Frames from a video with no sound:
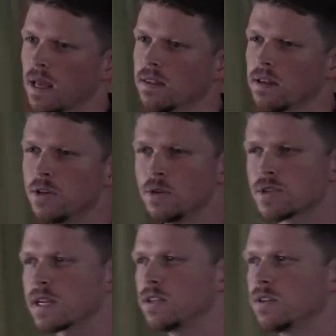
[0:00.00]
and the
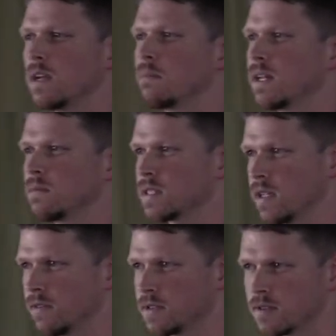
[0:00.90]
user can do that by
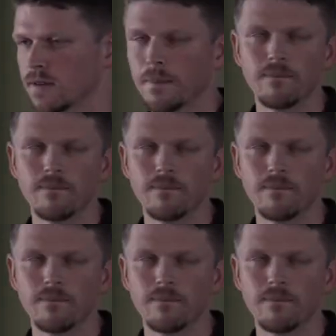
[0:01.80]
themselves.